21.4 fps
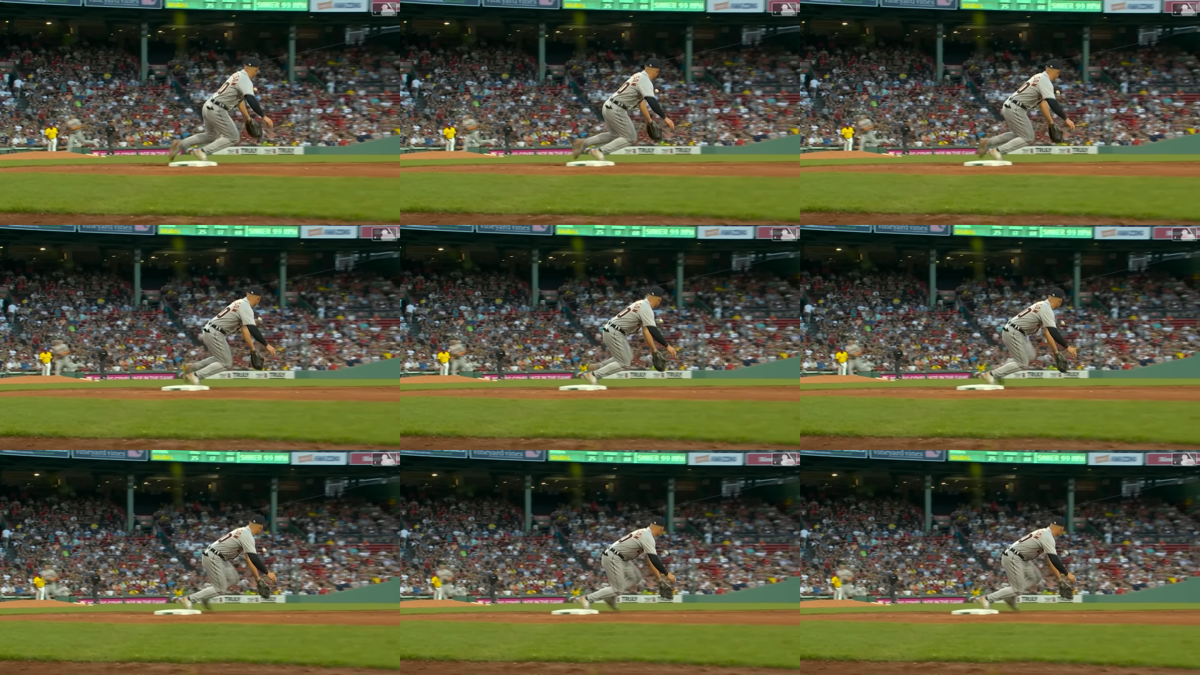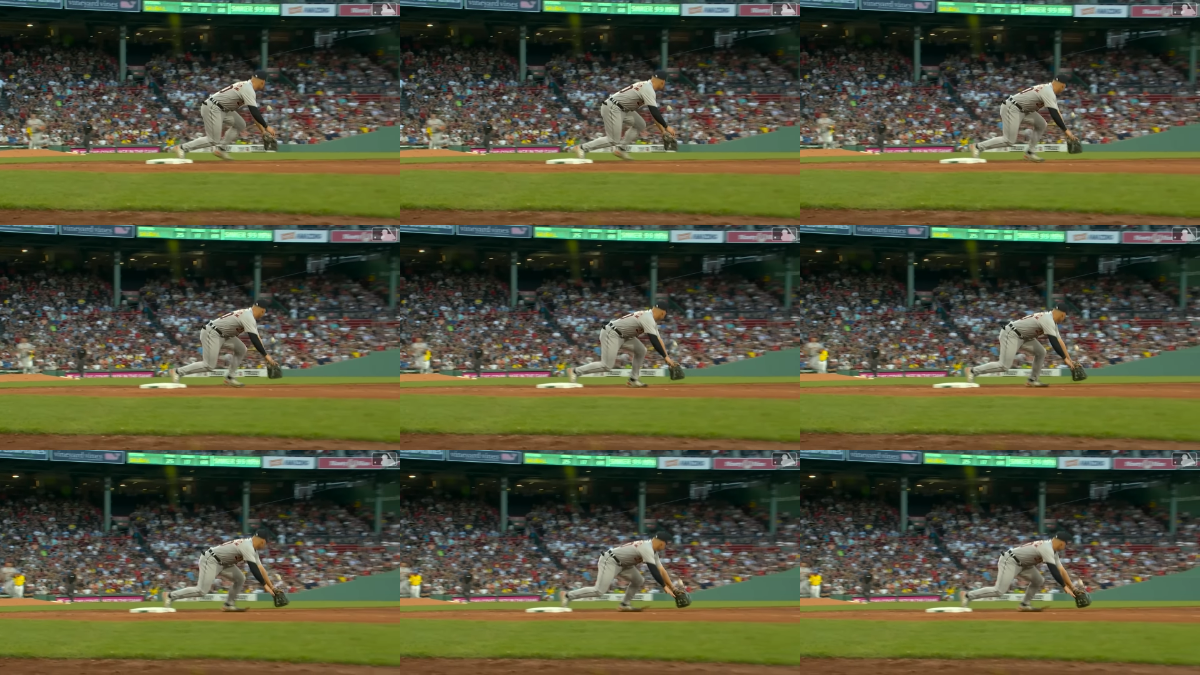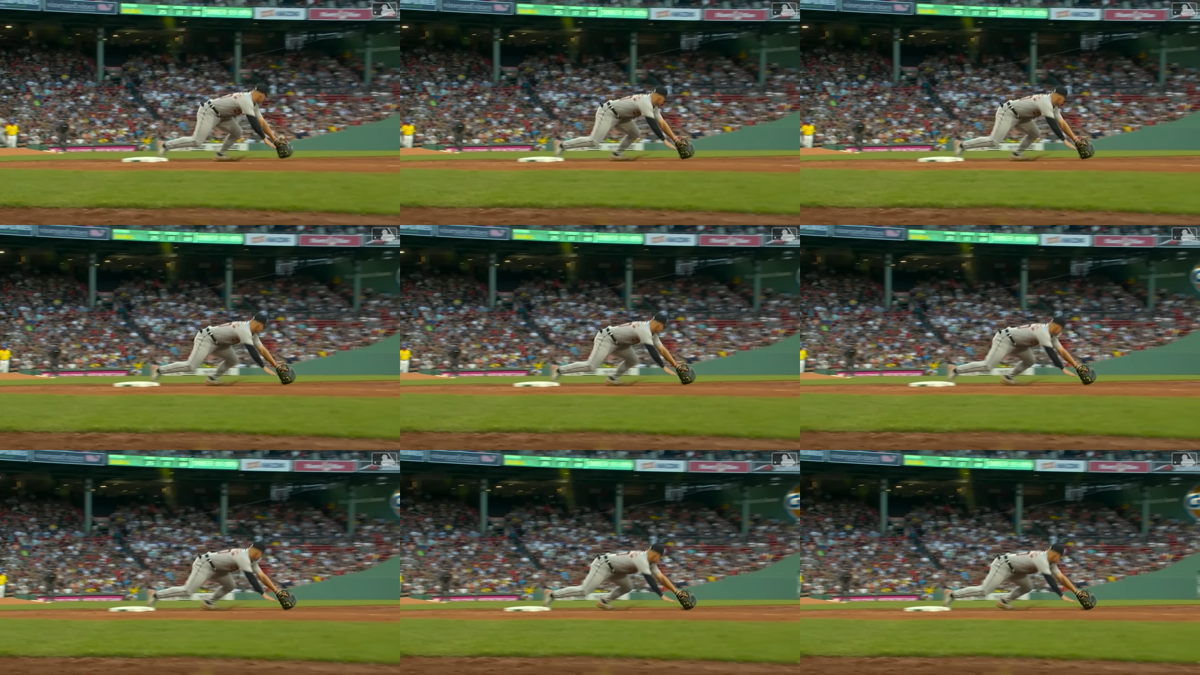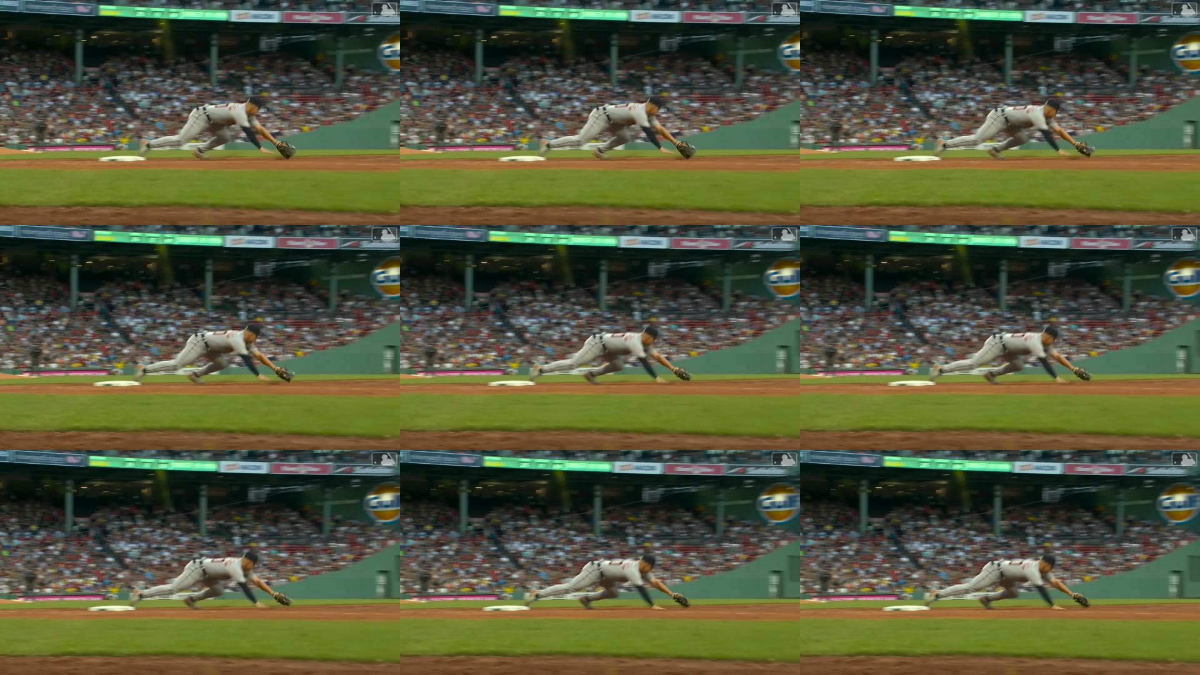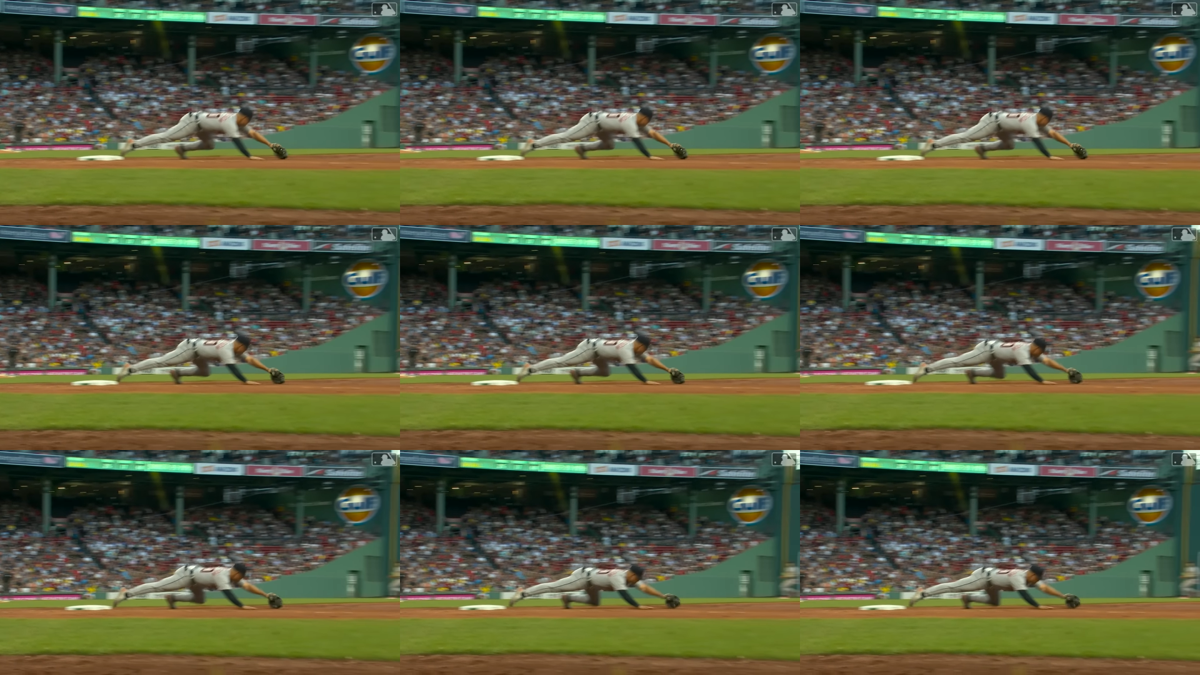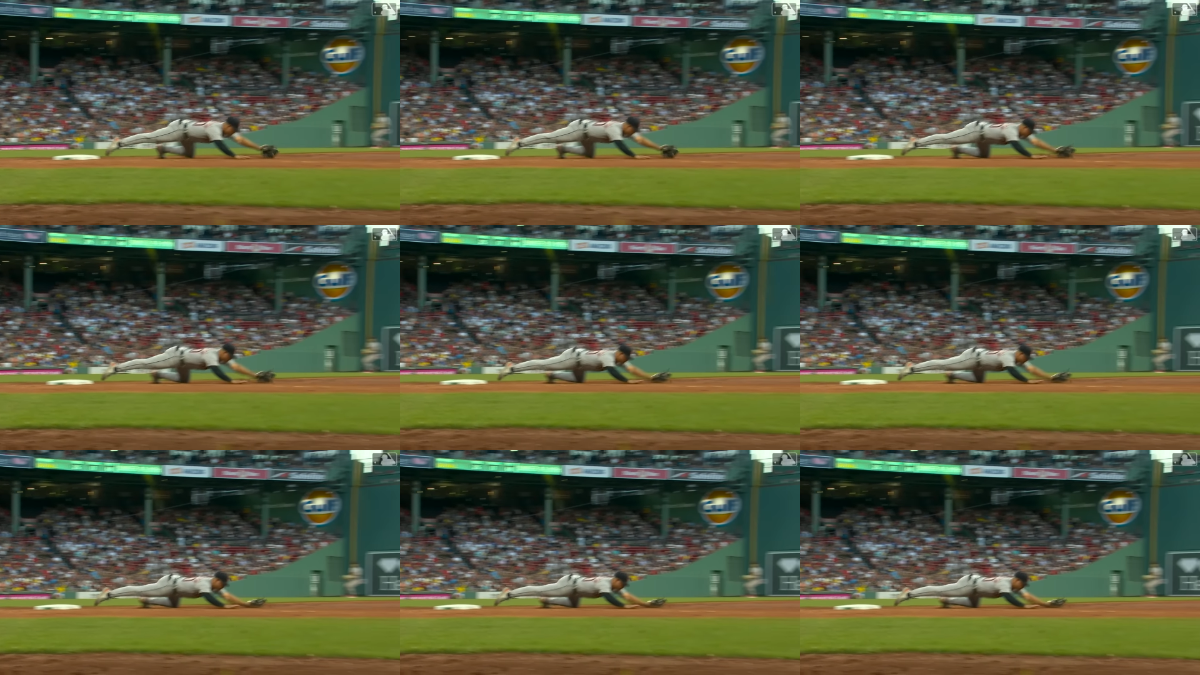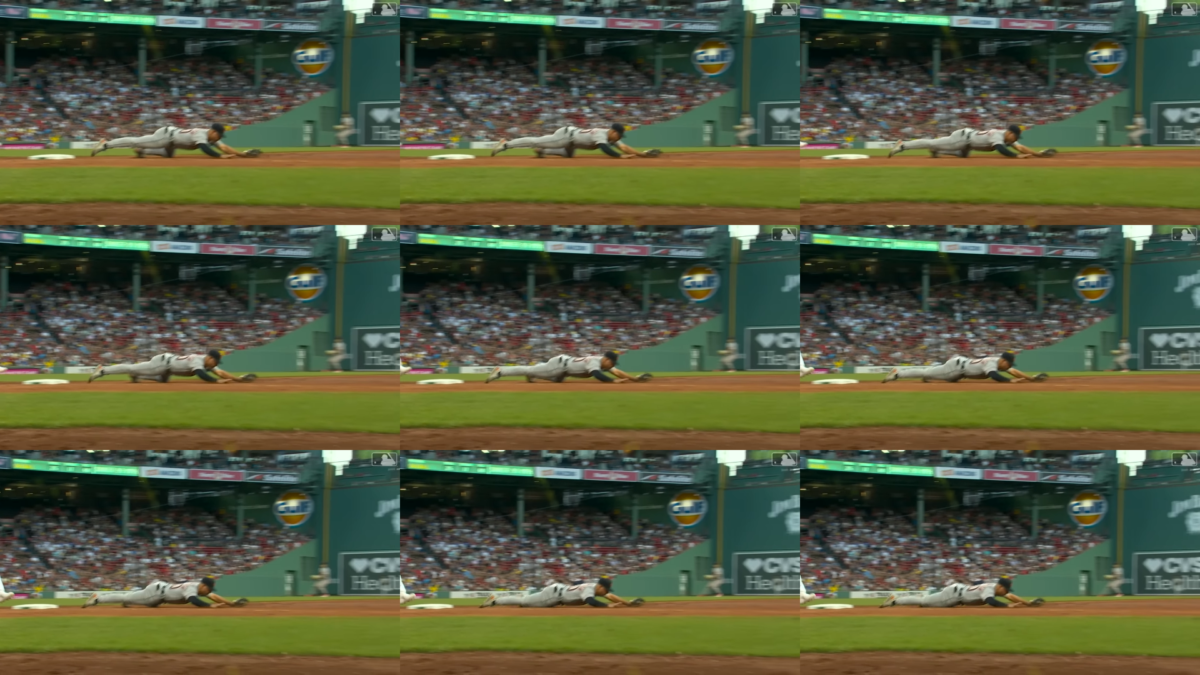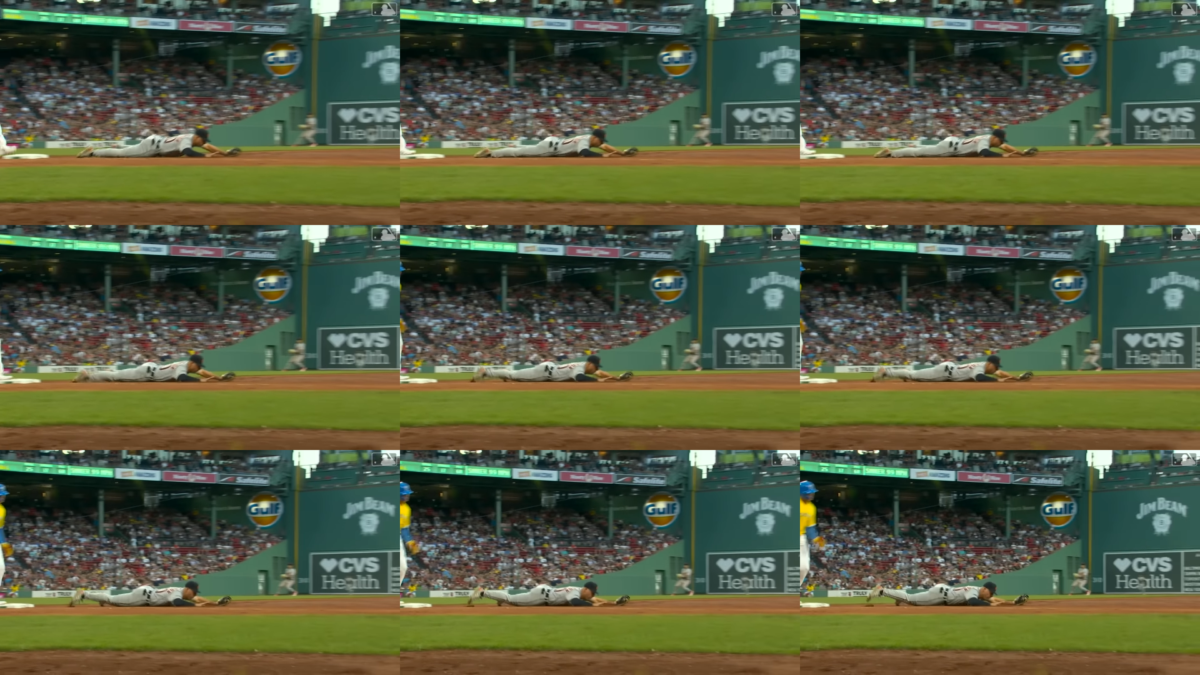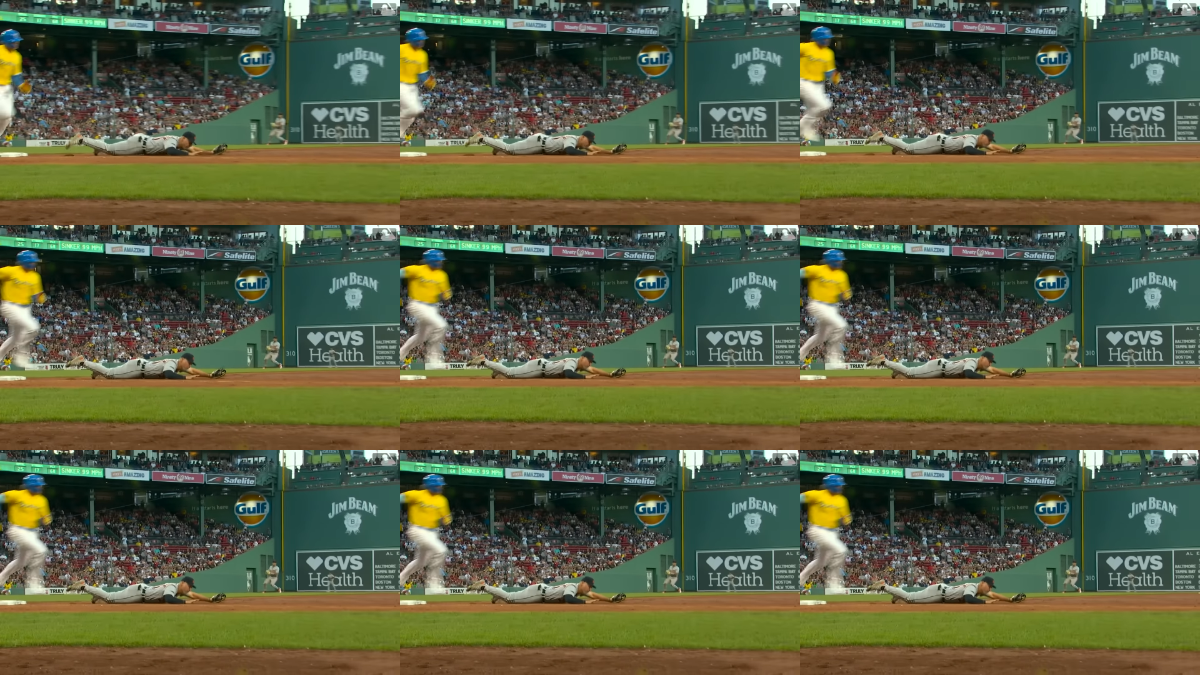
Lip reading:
No face is visible, so there are no lips to read.